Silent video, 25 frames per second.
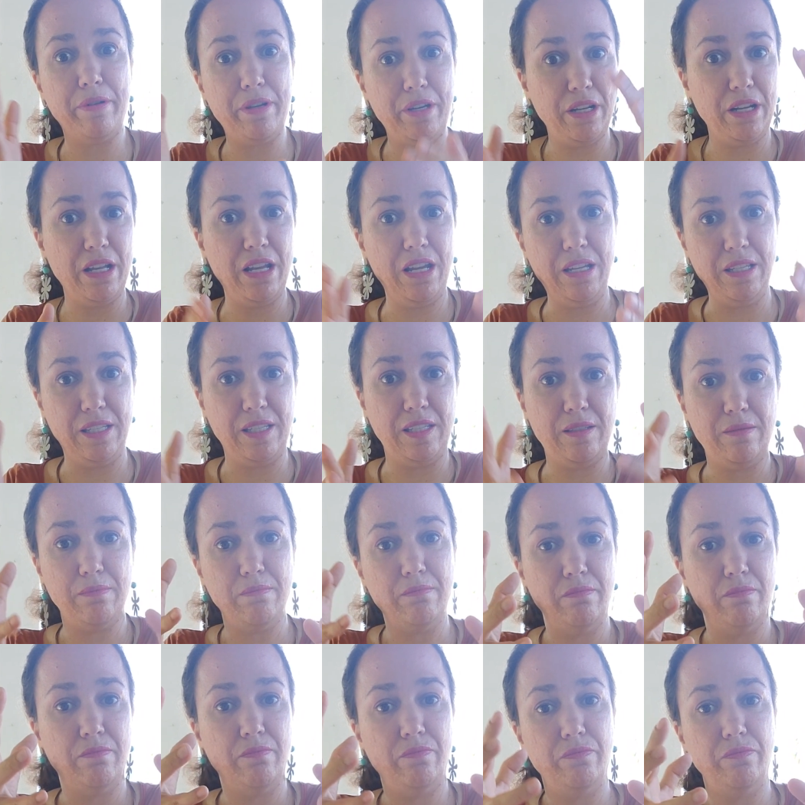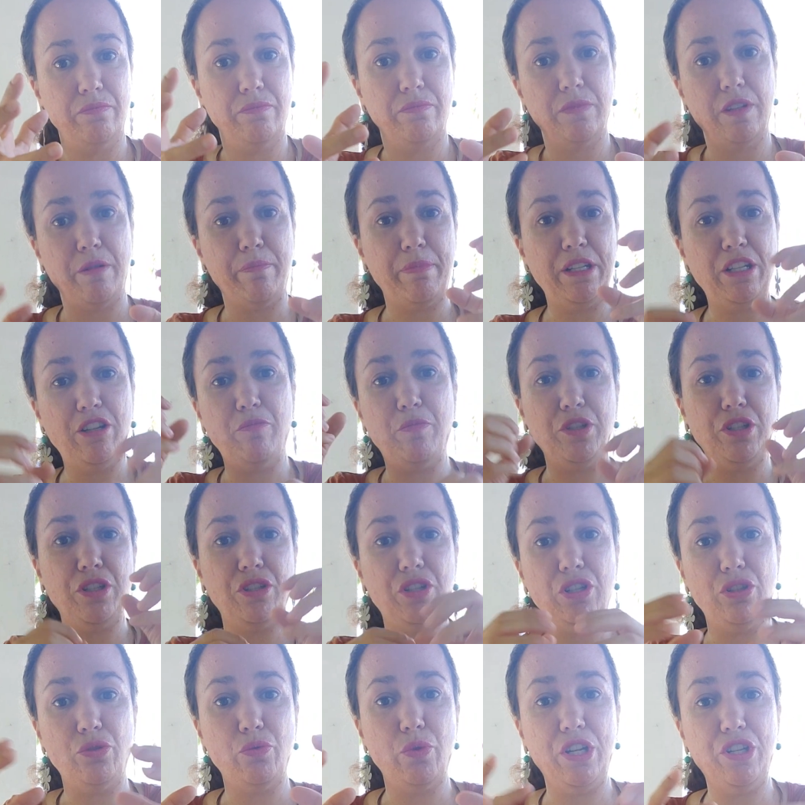it is, depending upon the
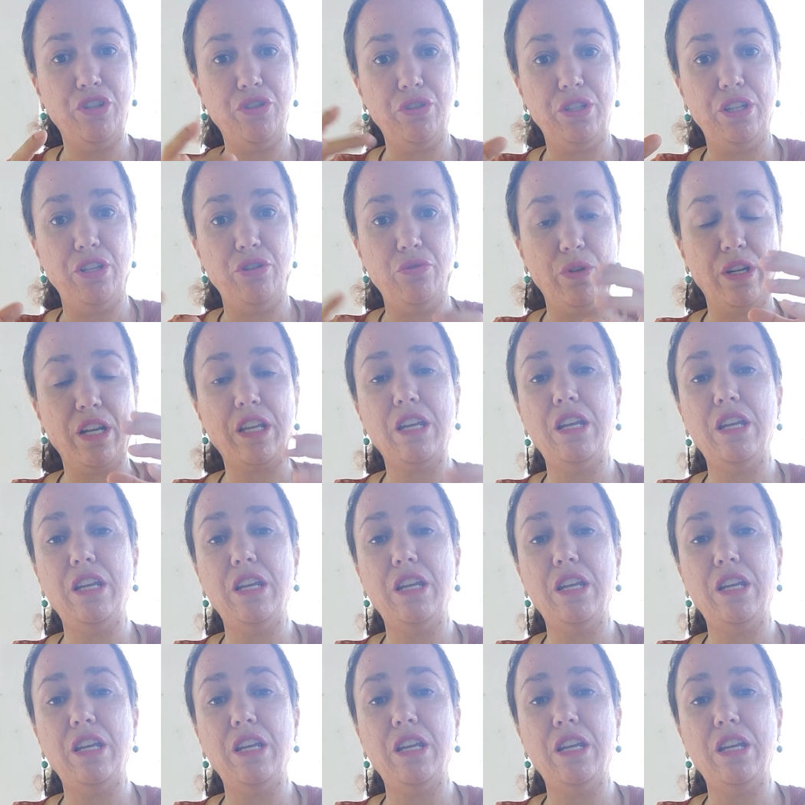situation that you are